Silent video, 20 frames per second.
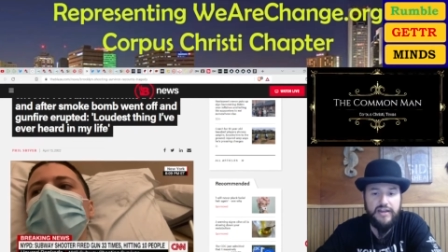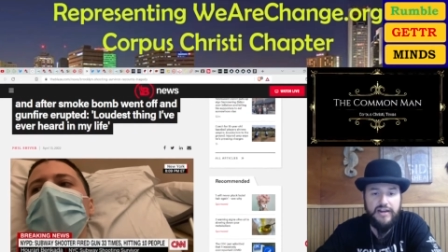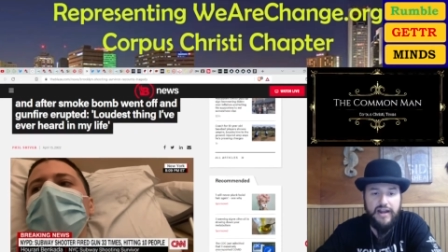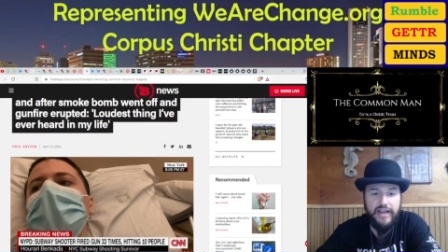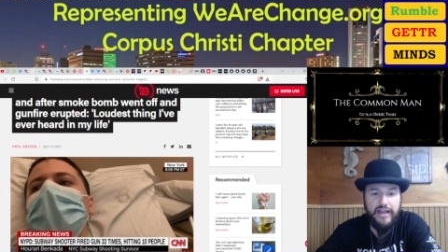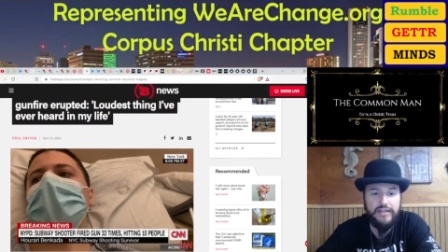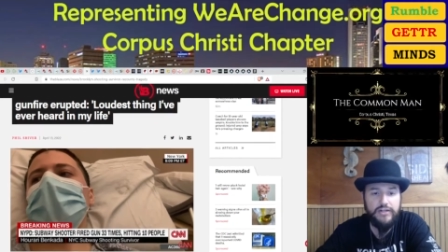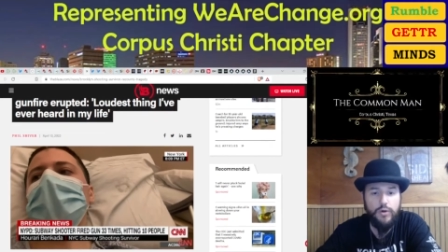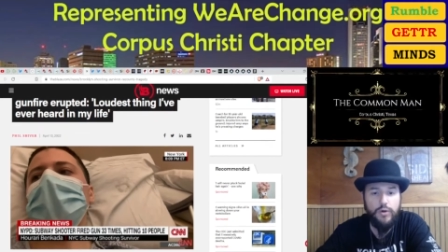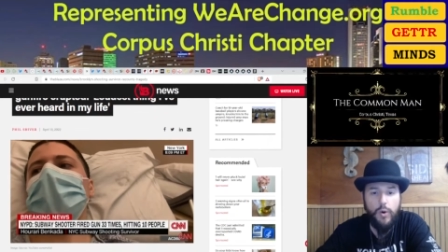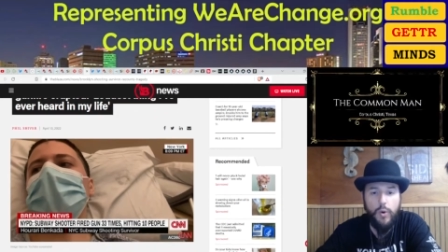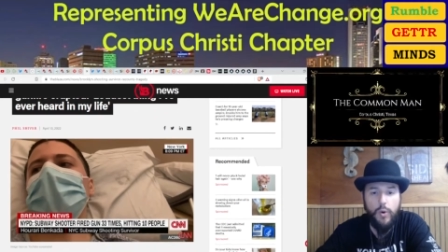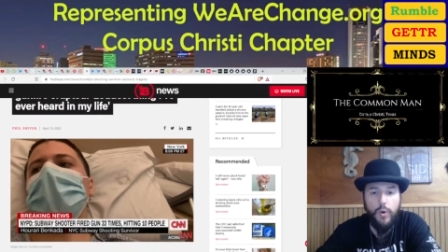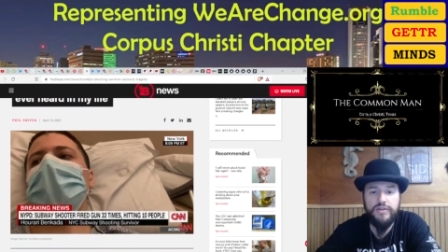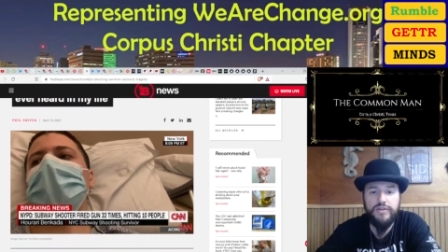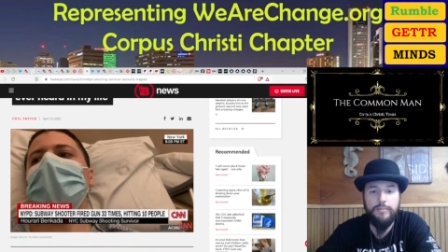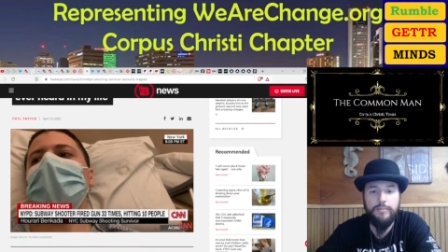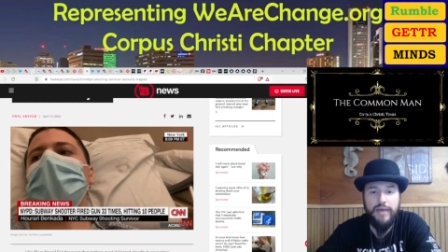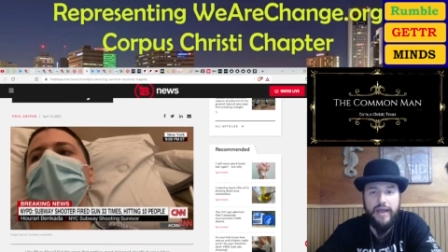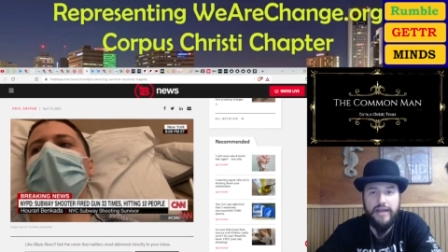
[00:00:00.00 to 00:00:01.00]
And I can
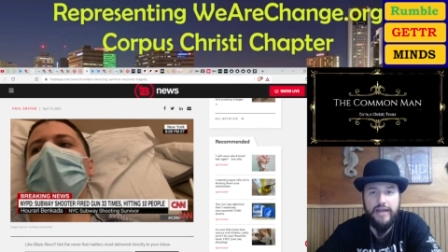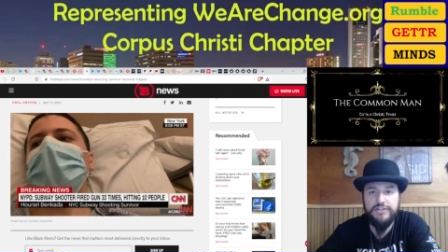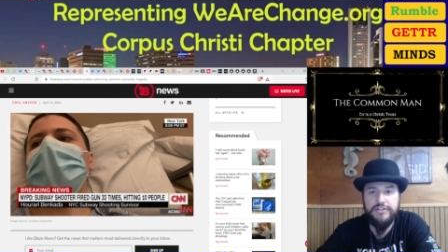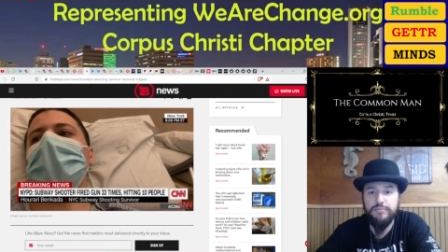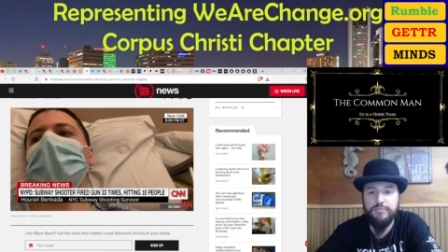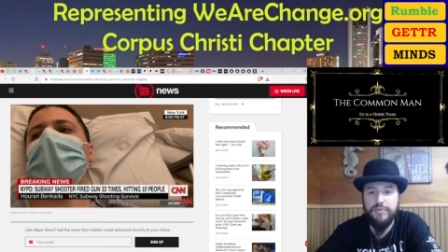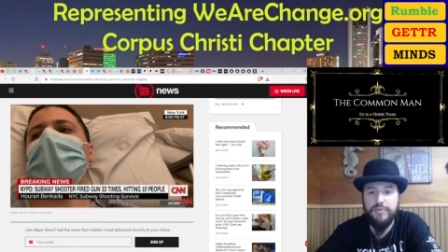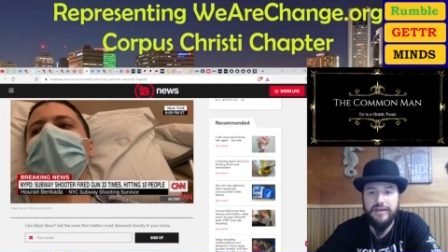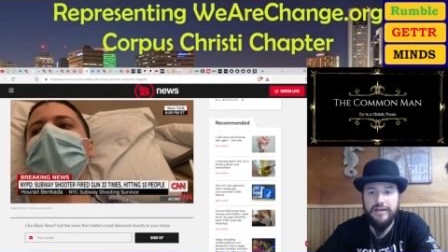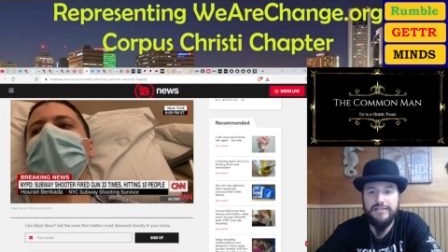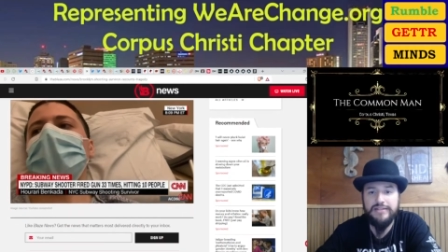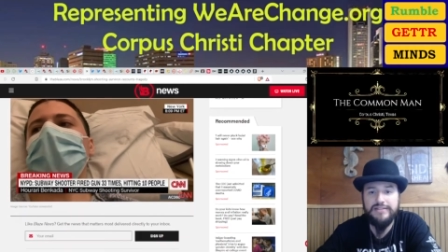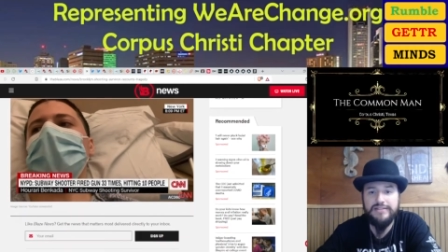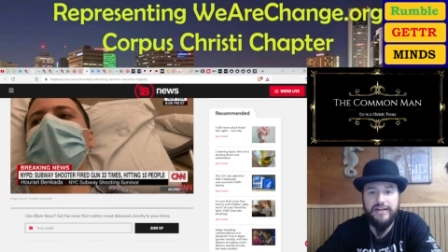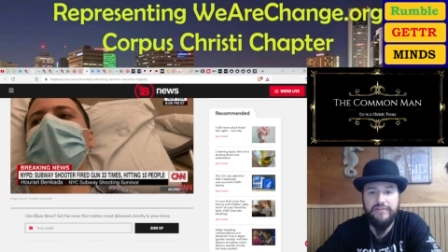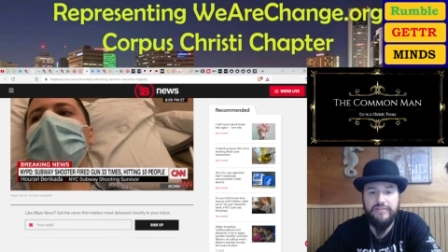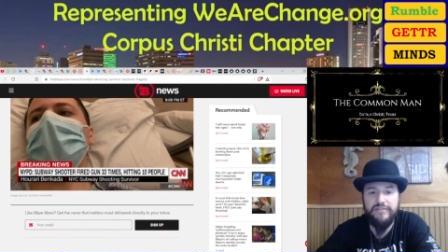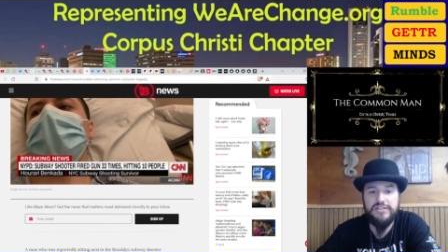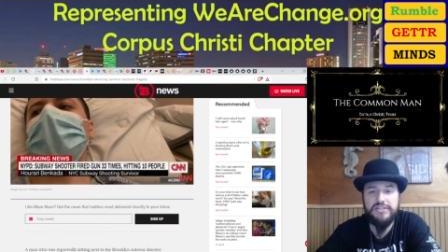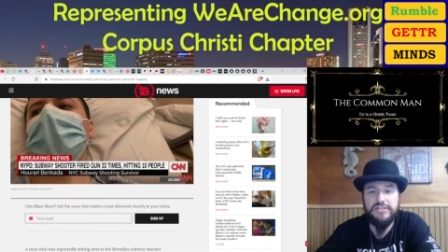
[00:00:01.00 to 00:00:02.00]
only imagine being
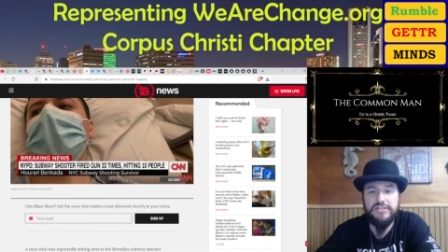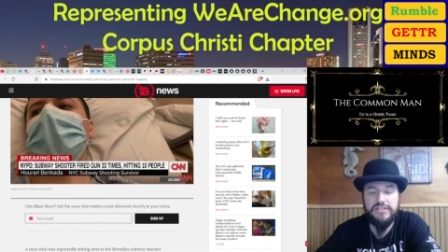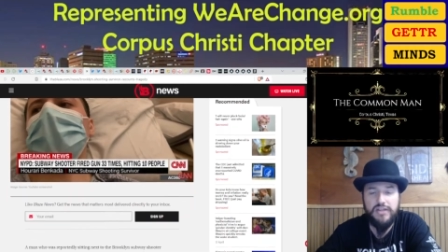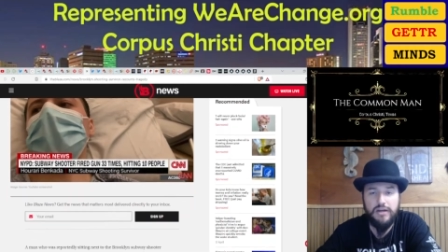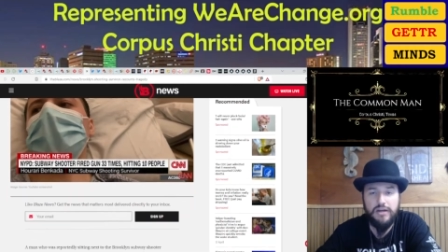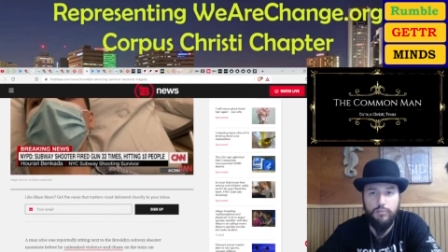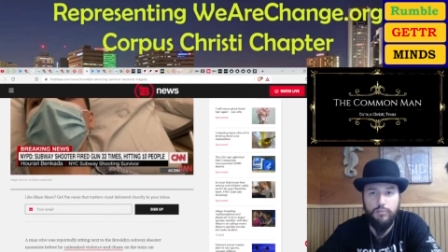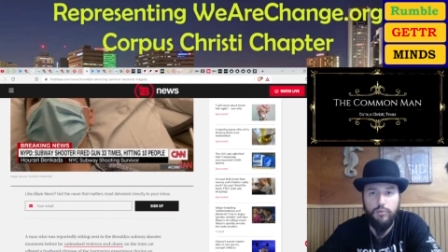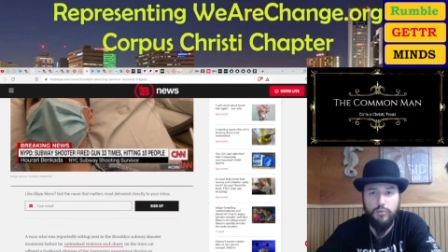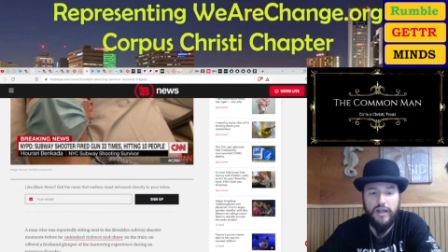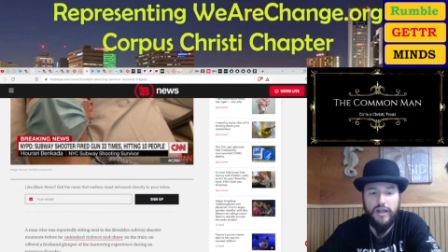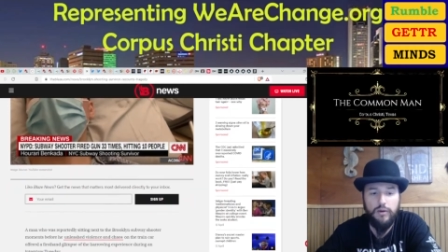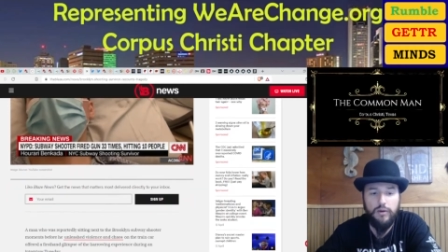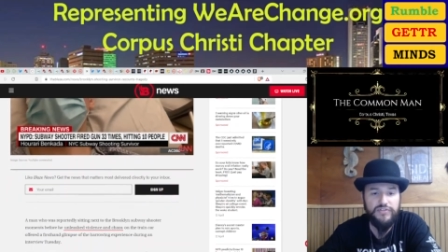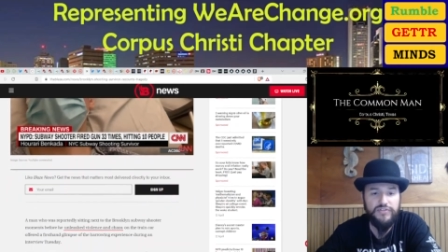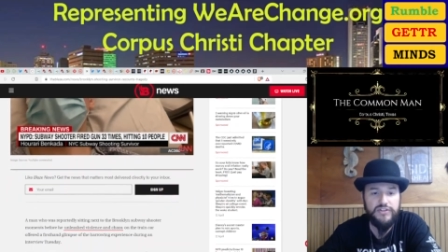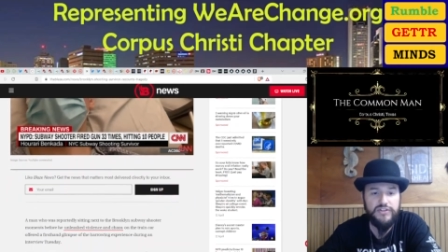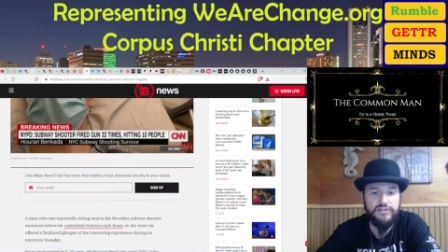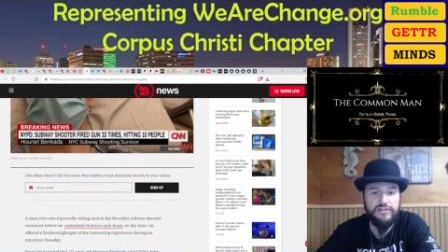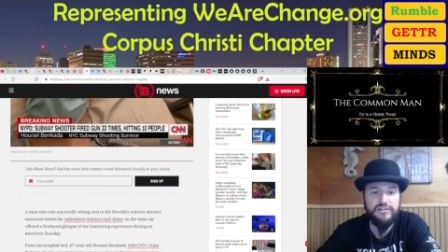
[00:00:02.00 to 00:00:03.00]
inside of a subway
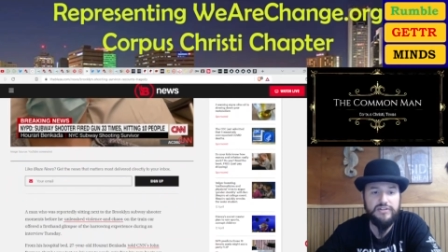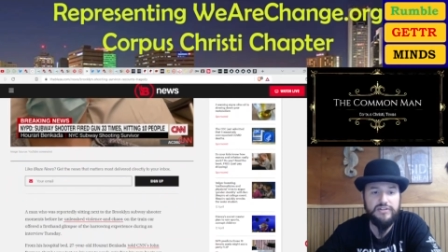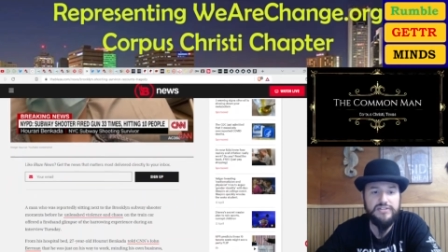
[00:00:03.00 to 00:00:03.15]
with the